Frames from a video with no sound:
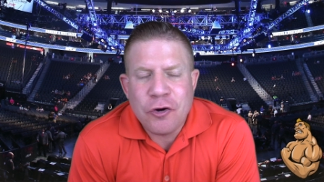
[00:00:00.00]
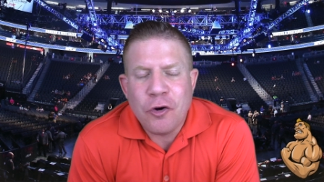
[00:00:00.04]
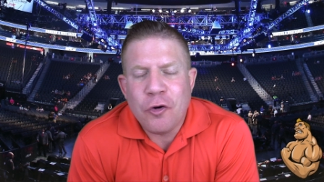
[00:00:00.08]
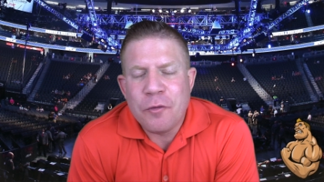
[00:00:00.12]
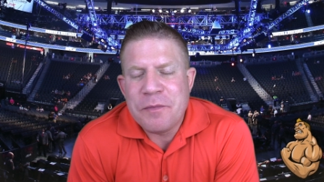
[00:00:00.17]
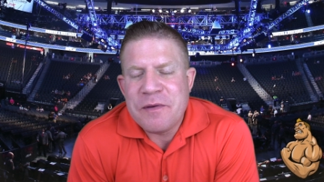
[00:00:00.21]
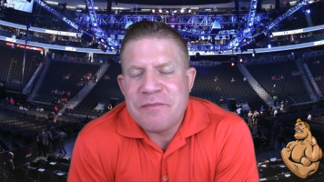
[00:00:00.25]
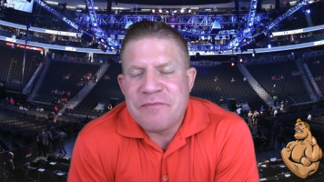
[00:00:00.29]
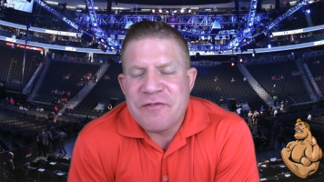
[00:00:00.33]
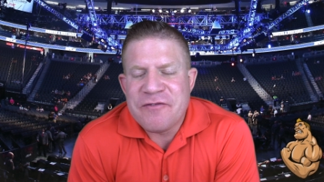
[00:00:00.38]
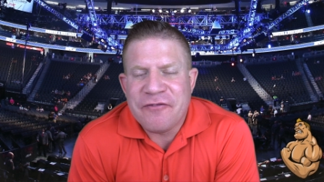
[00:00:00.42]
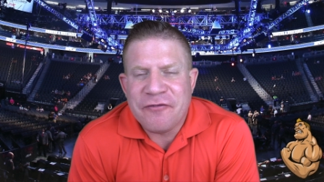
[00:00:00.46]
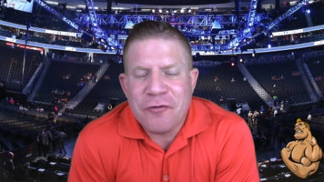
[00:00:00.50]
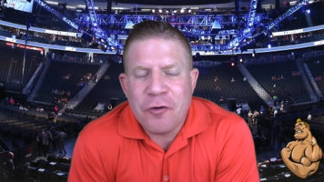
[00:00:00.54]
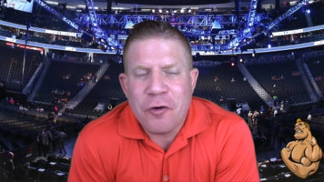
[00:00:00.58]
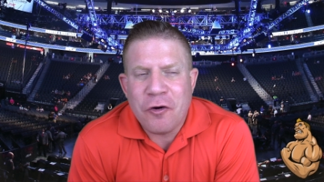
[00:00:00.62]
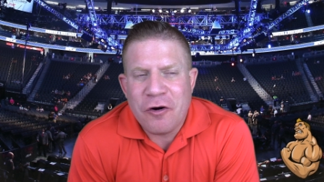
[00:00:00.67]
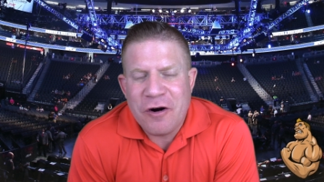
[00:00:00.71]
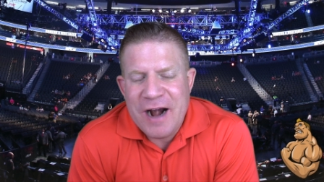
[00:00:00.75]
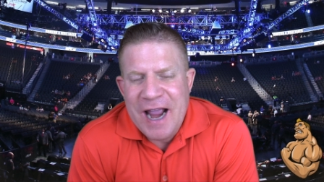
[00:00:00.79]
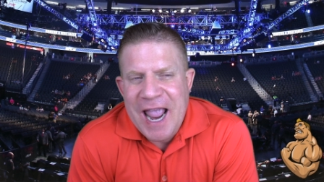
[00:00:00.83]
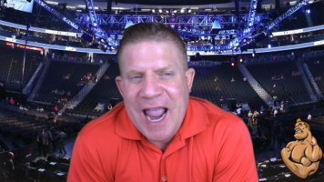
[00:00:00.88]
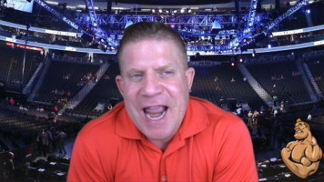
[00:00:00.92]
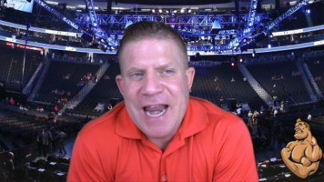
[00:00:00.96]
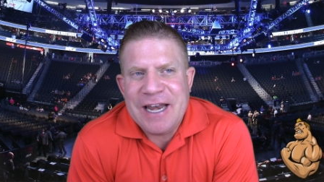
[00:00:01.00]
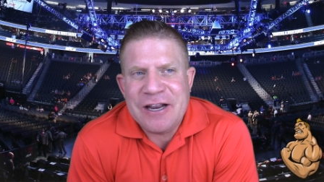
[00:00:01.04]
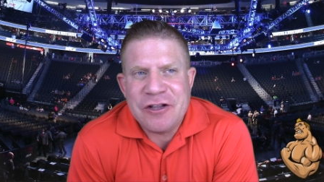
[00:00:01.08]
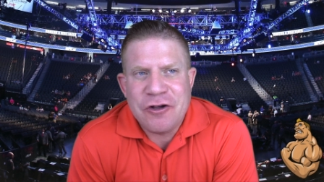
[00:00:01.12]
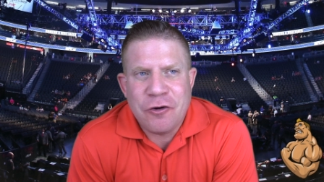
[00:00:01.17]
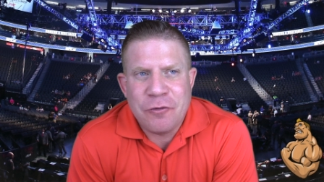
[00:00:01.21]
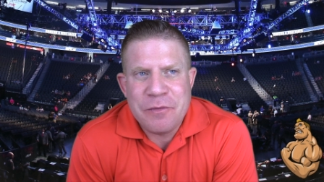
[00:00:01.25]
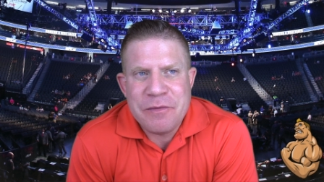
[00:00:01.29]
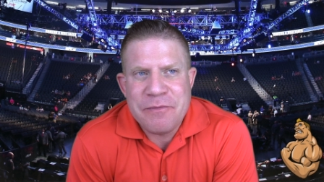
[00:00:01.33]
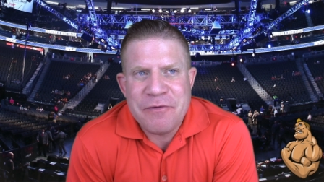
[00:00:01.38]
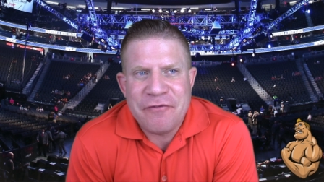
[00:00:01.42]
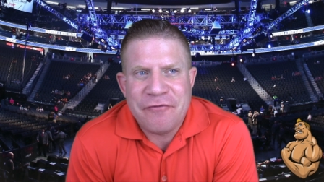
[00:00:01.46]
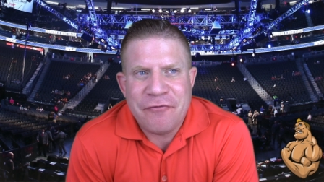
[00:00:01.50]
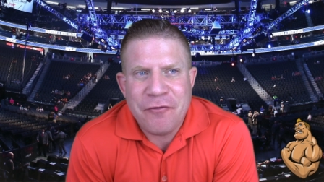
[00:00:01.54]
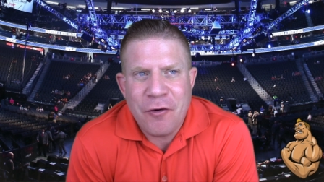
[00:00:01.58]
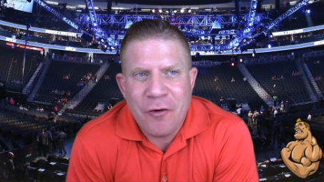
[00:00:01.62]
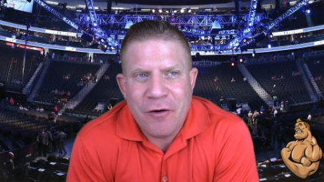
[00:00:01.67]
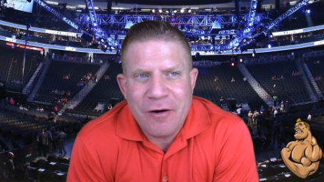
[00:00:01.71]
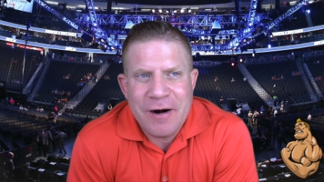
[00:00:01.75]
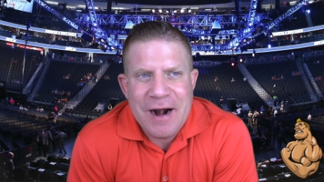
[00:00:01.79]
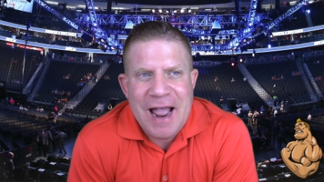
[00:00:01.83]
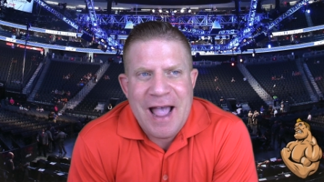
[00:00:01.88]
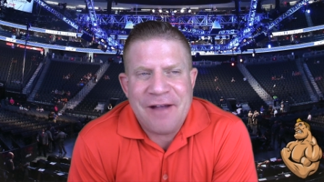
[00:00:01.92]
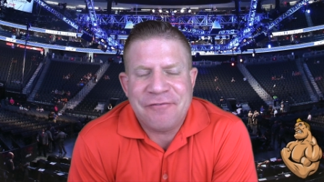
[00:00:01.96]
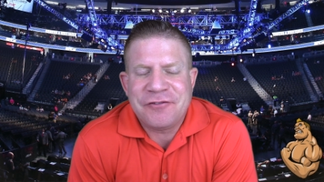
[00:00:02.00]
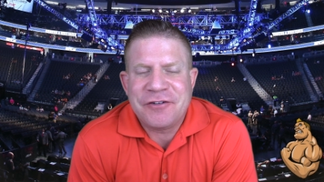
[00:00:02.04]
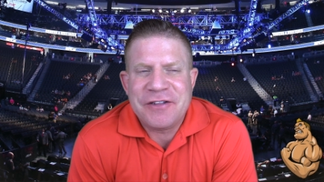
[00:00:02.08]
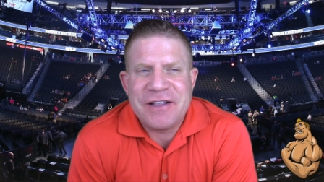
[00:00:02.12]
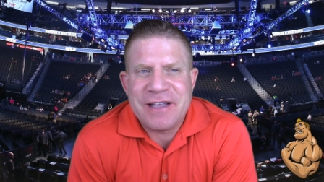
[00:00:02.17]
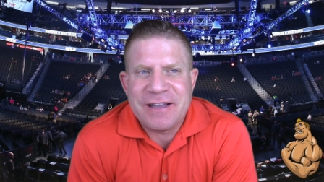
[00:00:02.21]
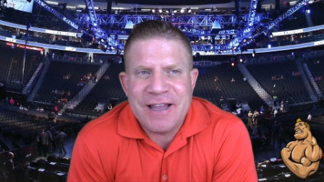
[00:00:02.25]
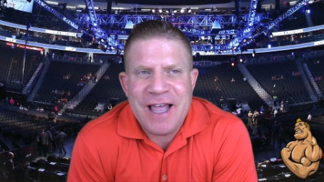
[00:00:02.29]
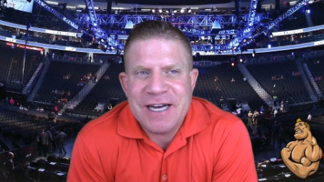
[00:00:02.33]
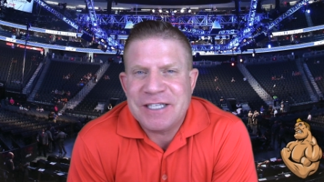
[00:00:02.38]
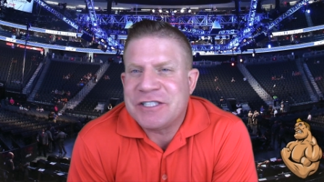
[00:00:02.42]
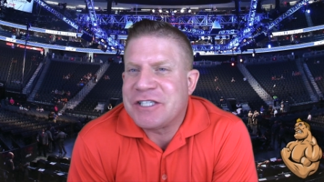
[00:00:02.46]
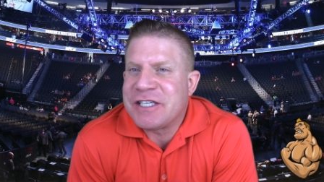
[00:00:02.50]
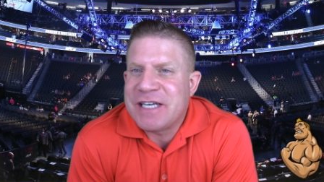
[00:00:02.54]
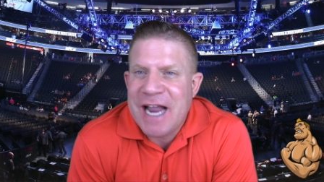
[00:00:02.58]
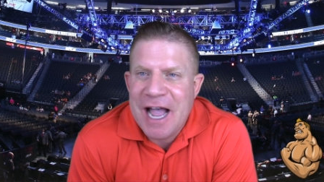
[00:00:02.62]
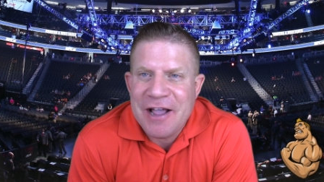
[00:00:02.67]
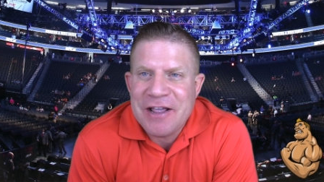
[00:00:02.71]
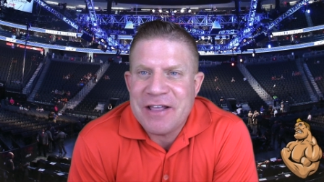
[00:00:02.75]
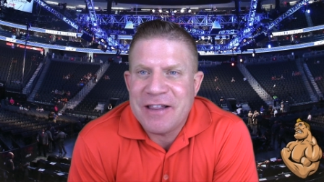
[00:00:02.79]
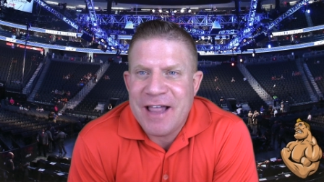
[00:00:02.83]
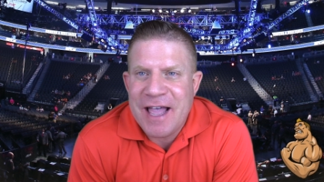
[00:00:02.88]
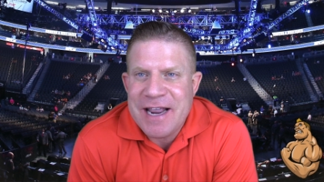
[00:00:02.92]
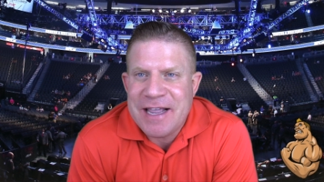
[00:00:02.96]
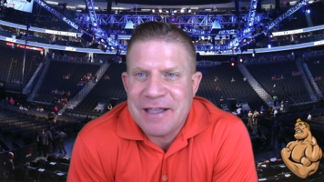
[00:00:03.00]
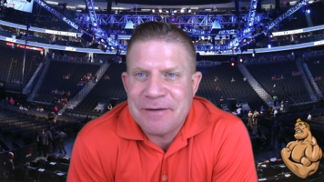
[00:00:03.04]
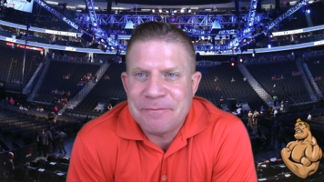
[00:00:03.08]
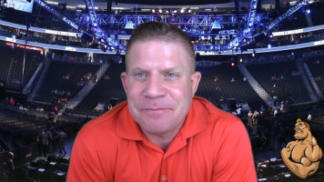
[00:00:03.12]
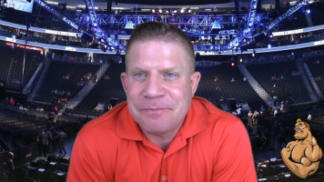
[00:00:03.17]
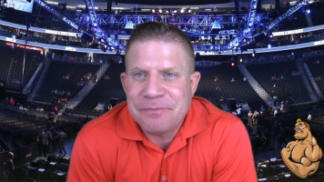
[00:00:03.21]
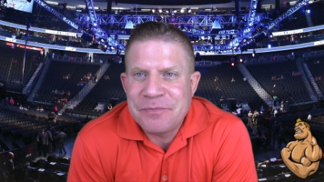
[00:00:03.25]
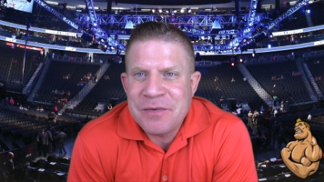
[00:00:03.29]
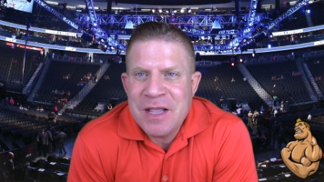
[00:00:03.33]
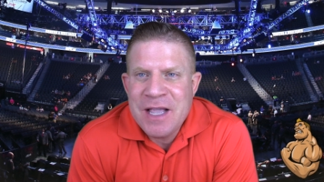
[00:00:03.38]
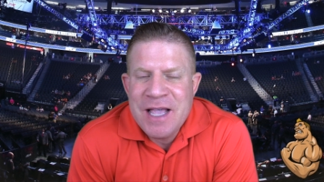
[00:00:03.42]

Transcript: colby before or hated colby before after the election now you like him